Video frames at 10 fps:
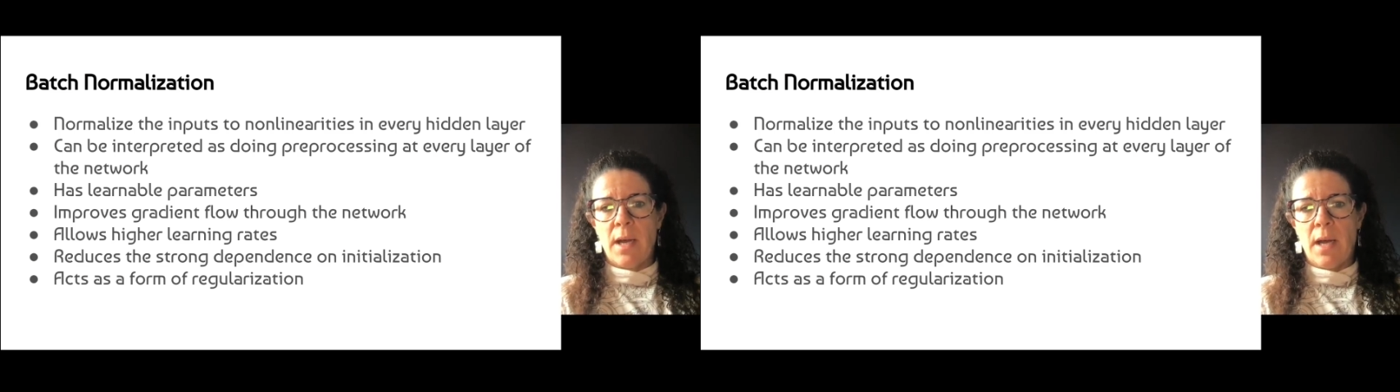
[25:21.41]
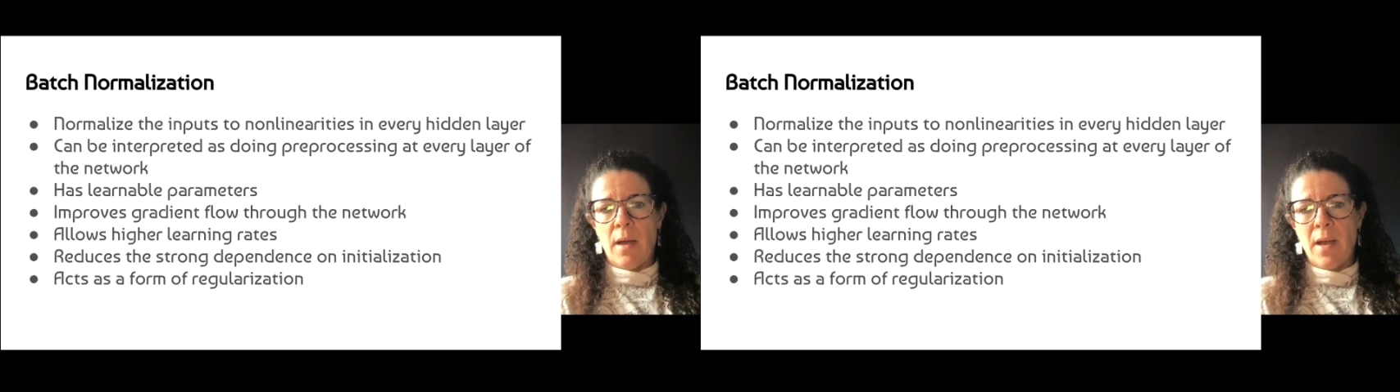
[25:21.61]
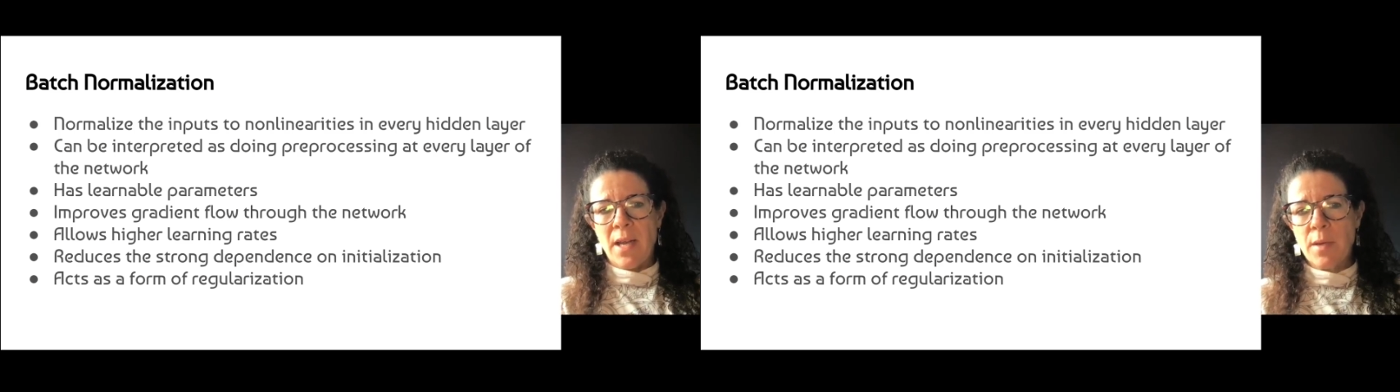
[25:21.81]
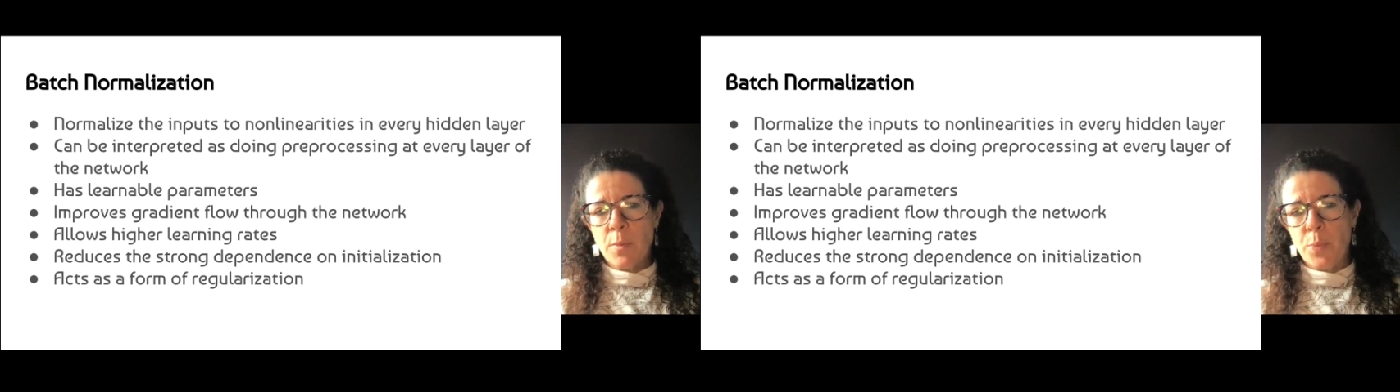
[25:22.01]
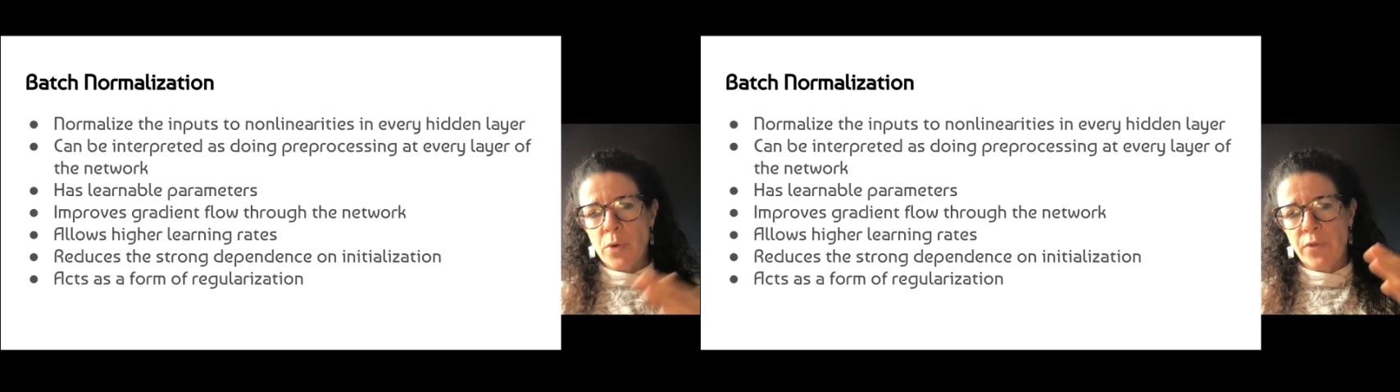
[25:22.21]
It
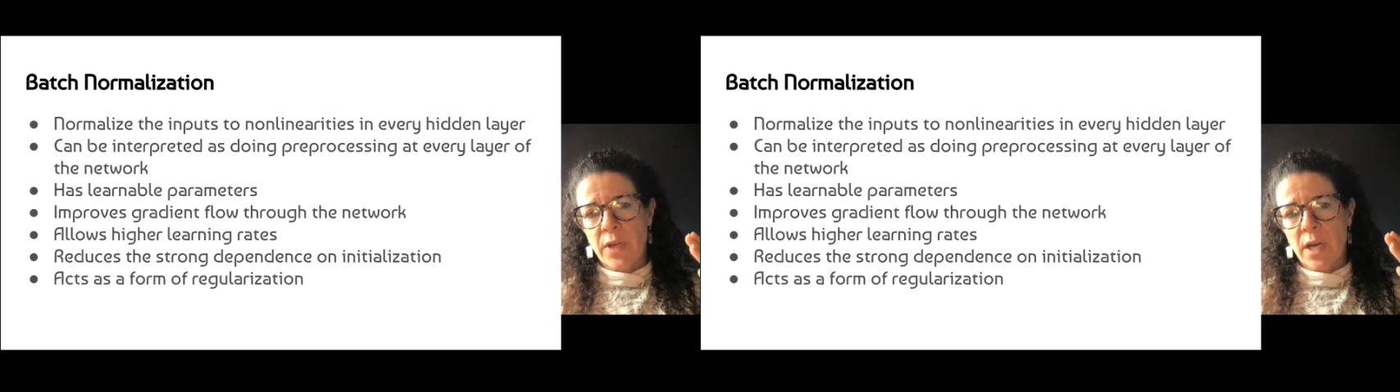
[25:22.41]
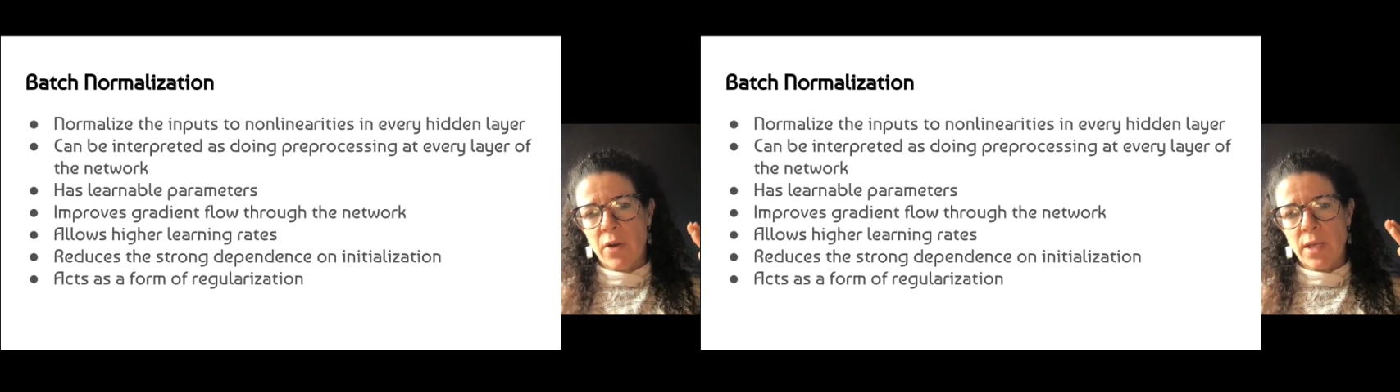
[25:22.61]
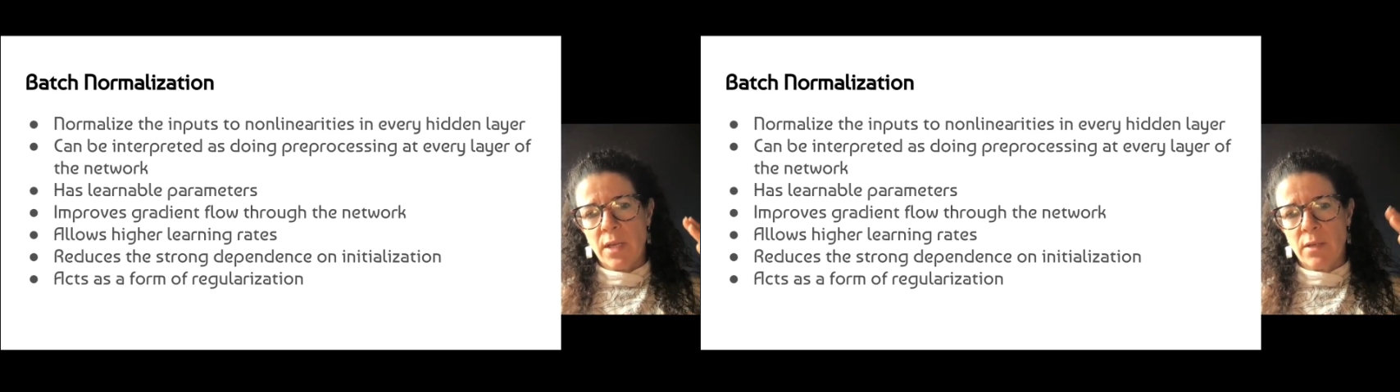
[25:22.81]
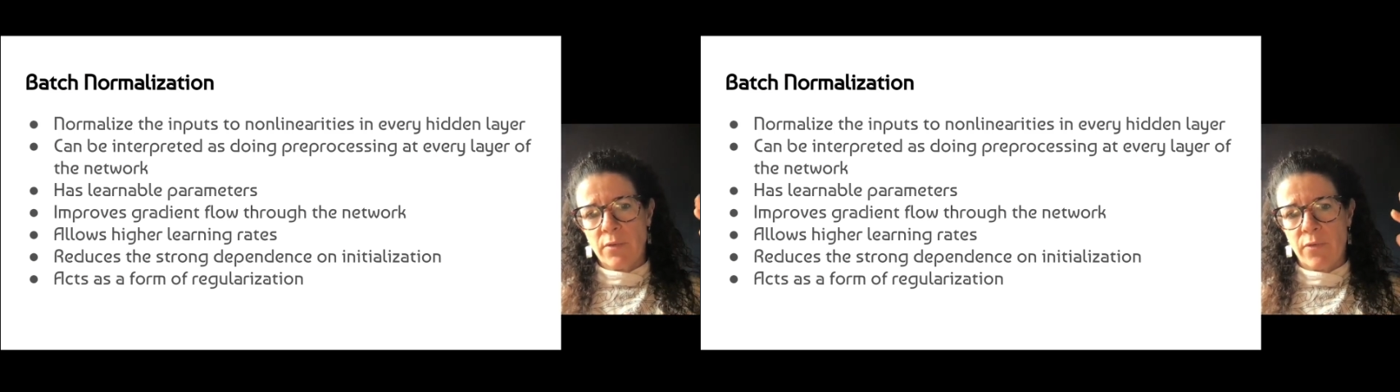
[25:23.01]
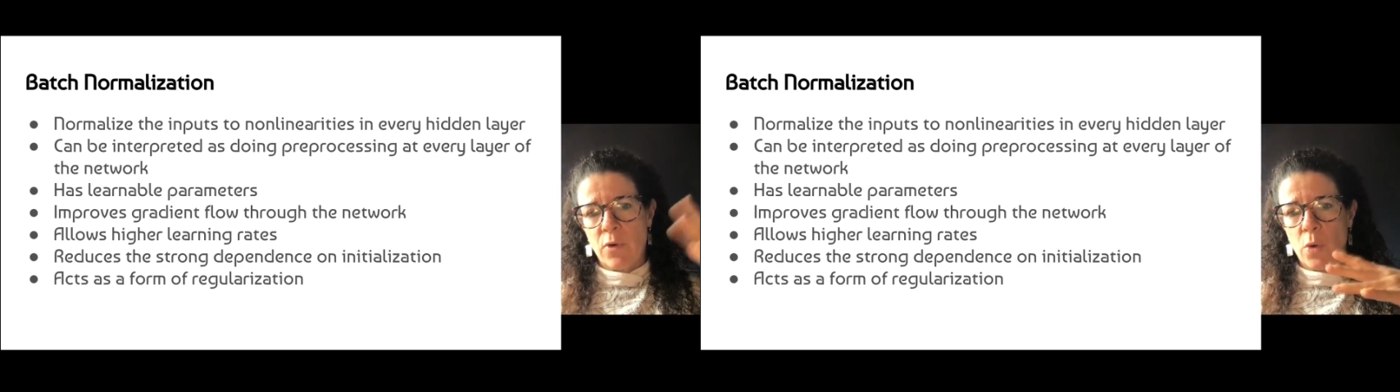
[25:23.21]
improved the
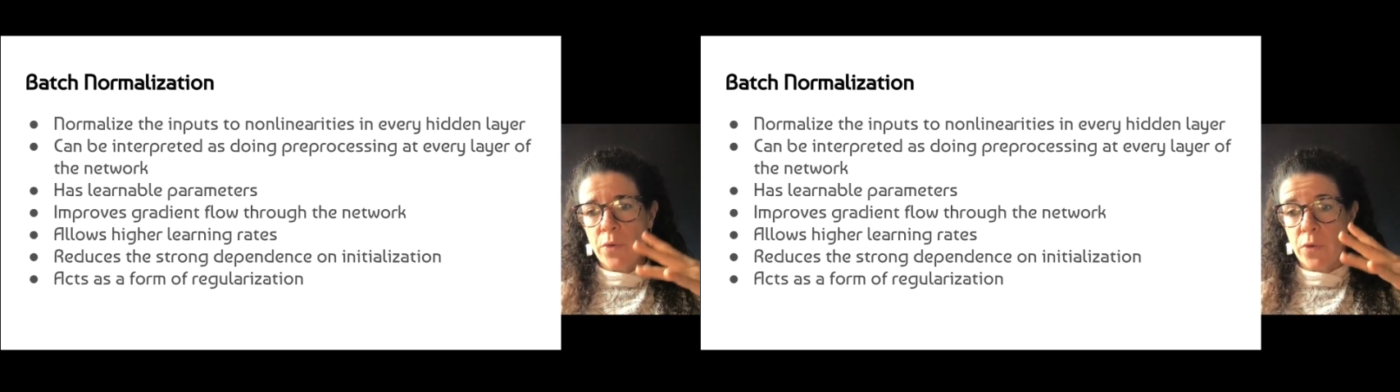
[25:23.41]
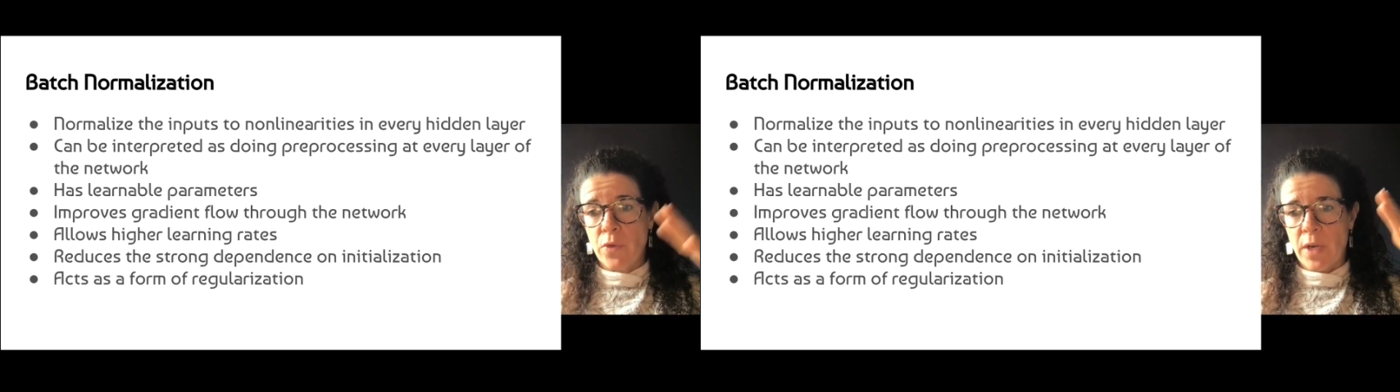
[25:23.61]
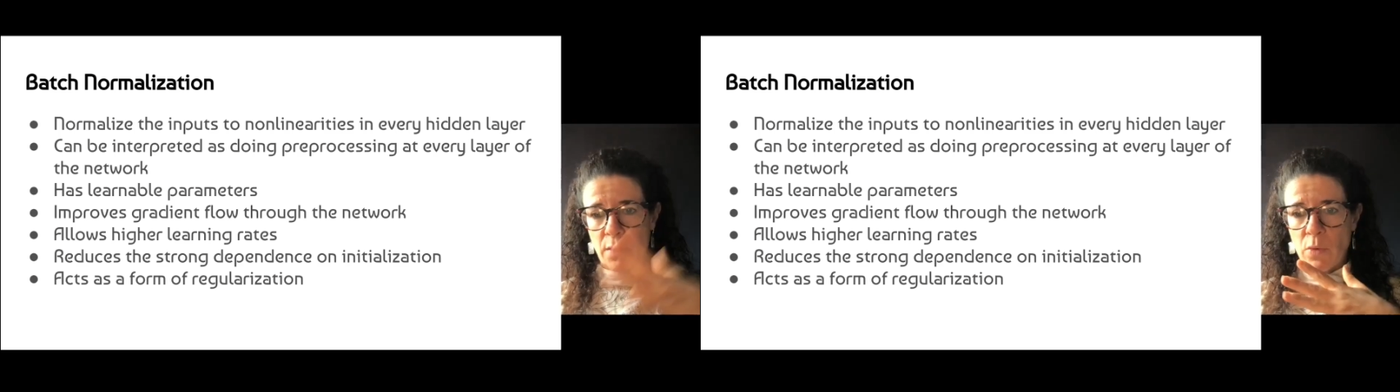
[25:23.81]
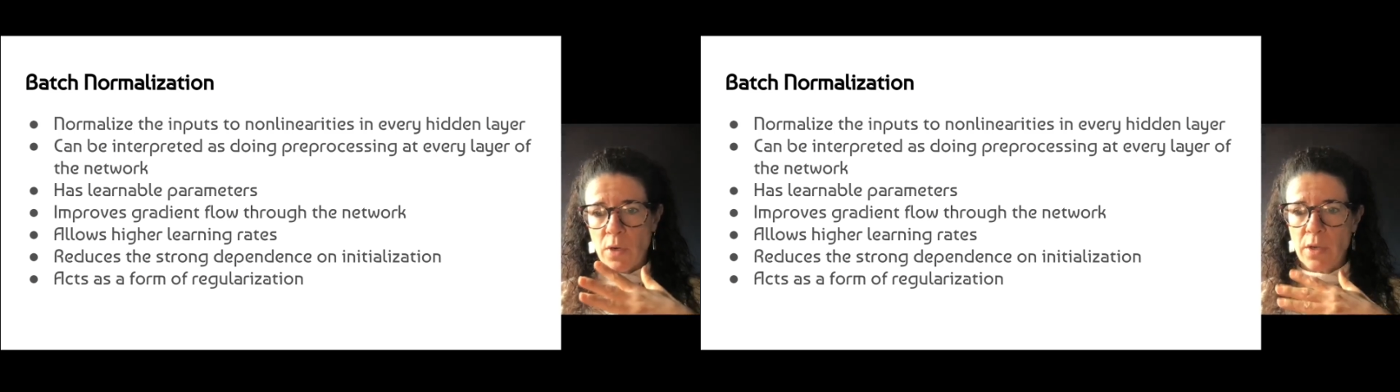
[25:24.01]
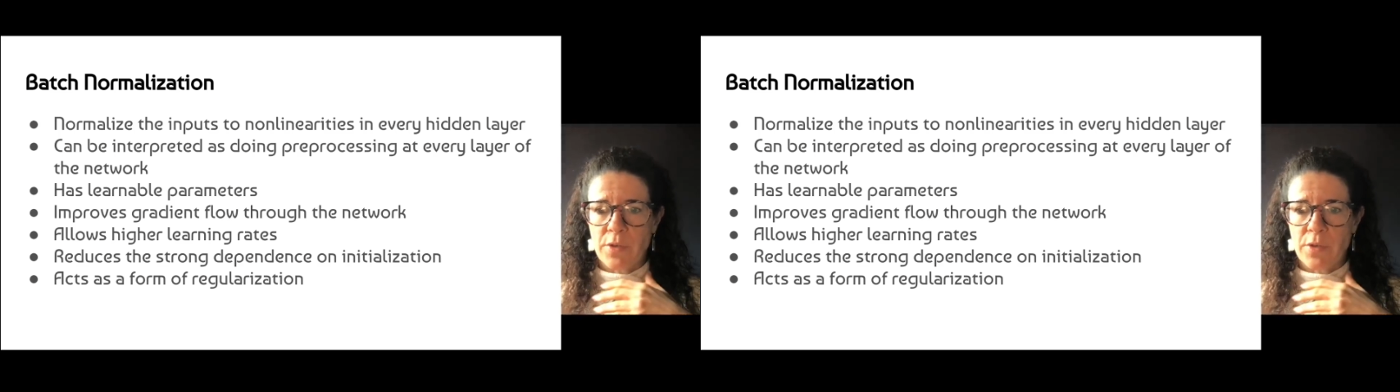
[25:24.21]
gradient flow through the network.